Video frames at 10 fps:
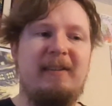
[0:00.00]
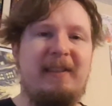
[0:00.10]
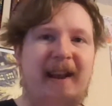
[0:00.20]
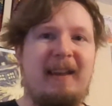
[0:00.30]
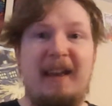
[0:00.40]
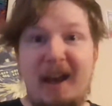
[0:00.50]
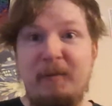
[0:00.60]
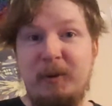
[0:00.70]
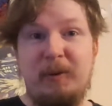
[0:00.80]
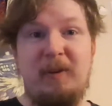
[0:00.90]
that I
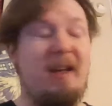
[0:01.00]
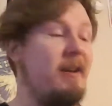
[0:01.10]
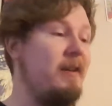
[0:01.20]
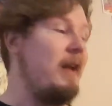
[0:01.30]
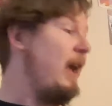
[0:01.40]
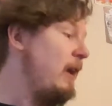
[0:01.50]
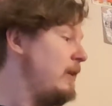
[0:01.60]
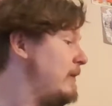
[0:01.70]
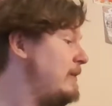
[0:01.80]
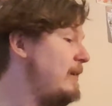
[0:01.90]
ever created.
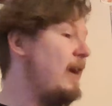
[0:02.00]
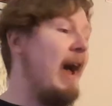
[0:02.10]
And